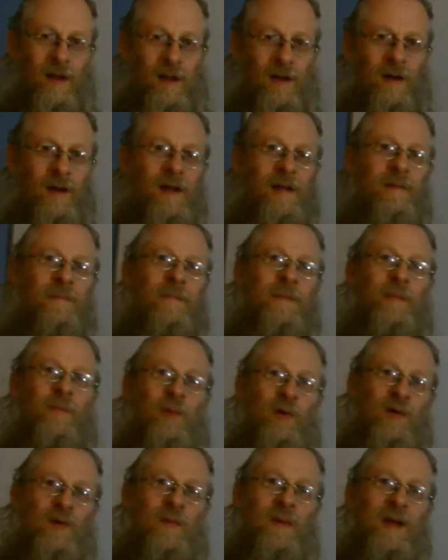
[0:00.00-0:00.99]
Hi,
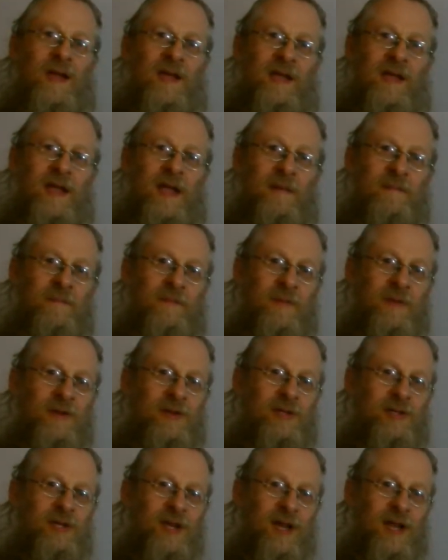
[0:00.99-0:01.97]
welcome back again.
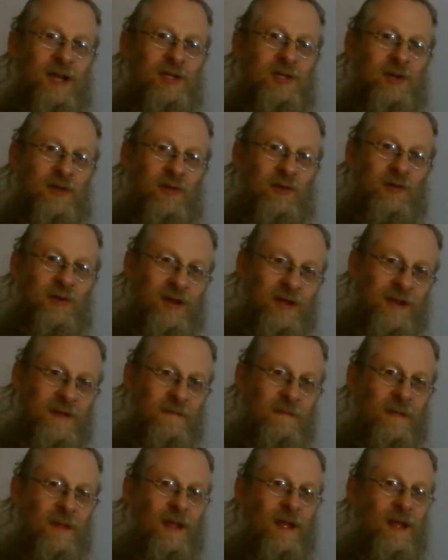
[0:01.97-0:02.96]
This is lecture three,
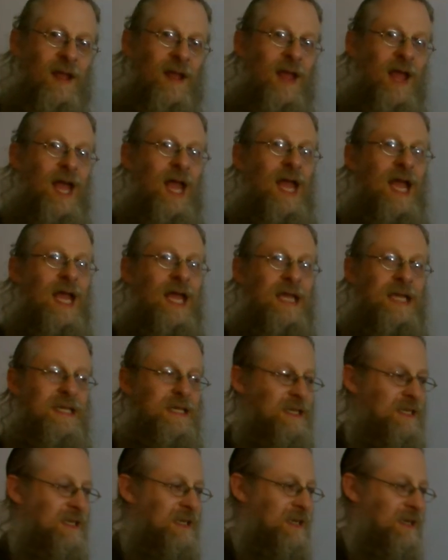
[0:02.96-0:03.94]

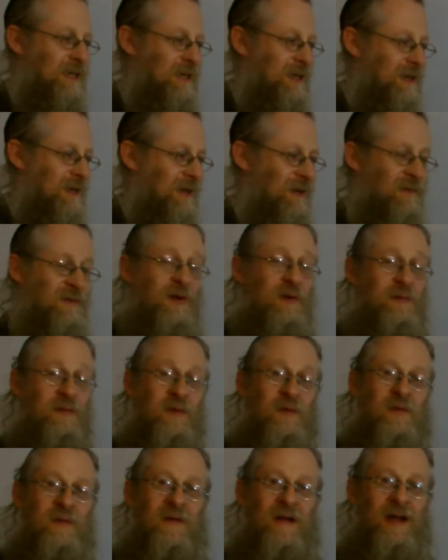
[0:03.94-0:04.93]
and I hope
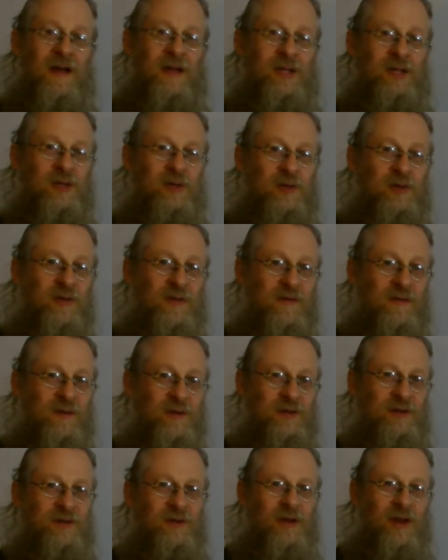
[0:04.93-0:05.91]
you understood the
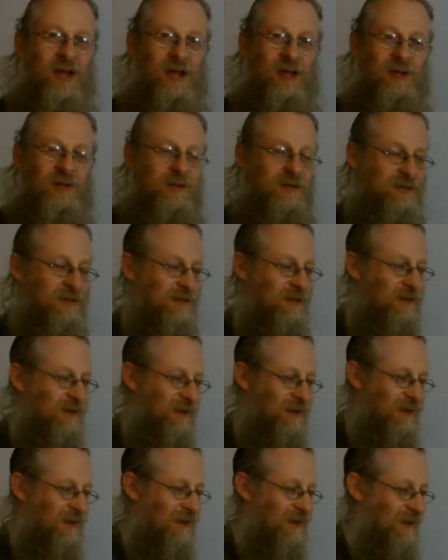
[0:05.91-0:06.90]
first two lectures.
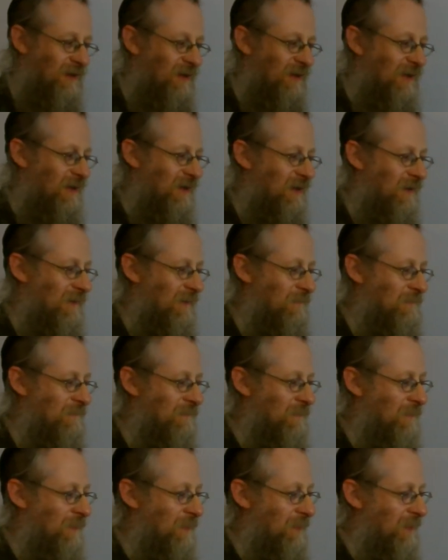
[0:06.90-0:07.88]

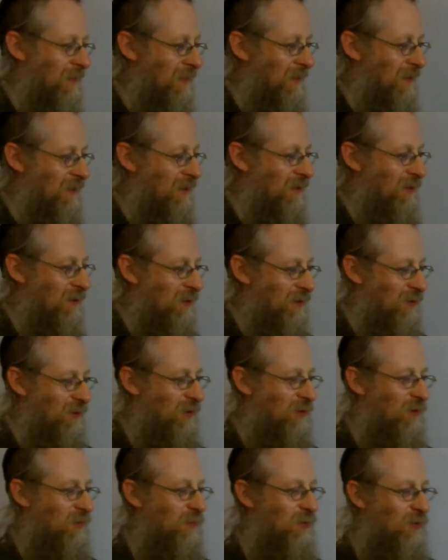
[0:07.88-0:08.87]
Um,
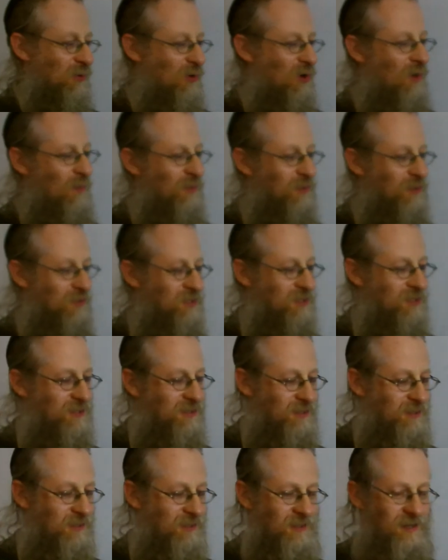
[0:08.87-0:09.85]
you can put comments
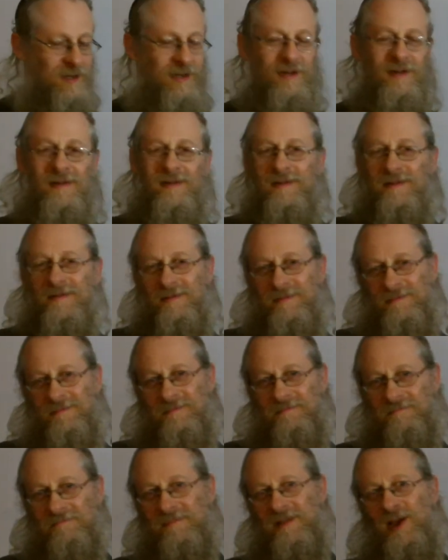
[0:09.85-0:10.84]
in
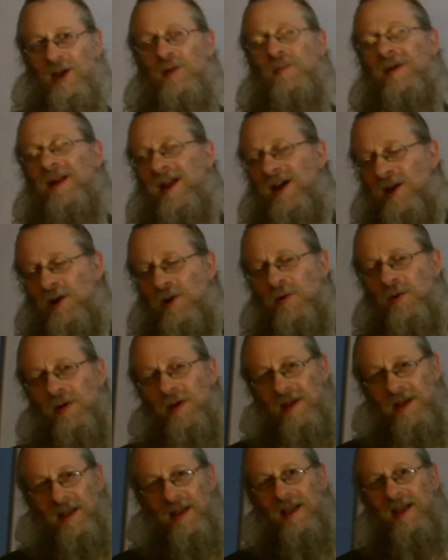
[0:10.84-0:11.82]
down below
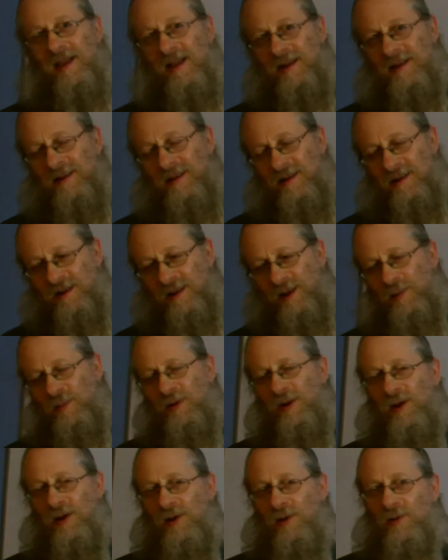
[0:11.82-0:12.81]
and let
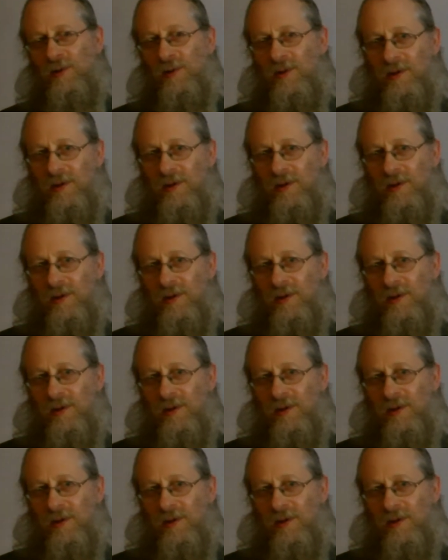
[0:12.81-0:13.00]
me know